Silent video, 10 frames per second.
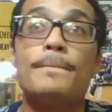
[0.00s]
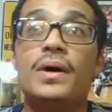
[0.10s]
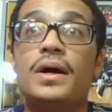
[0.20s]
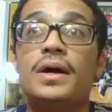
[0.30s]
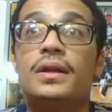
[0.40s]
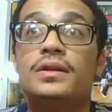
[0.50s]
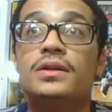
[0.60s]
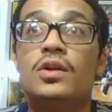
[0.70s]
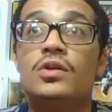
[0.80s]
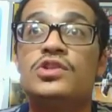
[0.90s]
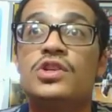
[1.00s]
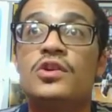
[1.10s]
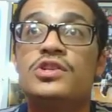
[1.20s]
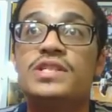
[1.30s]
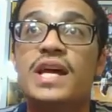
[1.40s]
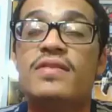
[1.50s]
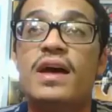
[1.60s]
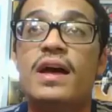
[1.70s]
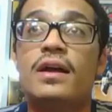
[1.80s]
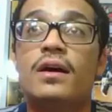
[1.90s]
But, you know, just understand
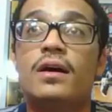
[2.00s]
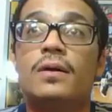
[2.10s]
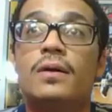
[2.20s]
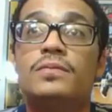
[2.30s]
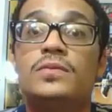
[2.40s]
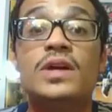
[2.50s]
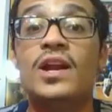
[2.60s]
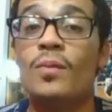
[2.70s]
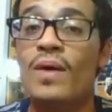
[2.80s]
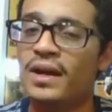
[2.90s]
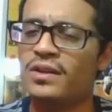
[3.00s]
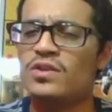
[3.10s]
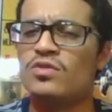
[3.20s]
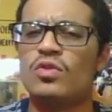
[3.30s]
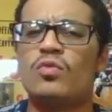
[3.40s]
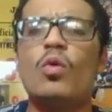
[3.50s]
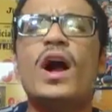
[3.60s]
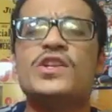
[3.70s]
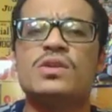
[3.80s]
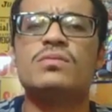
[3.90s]
that you got to go back and
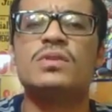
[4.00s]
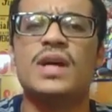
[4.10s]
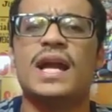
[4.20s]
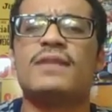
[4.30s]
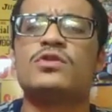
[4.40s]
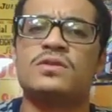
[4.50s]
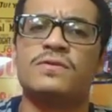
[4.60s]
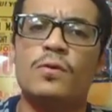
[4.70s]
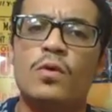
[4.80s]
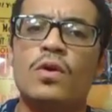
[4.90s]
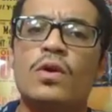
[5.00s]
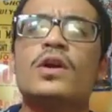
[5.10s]
watch him kind of 2004,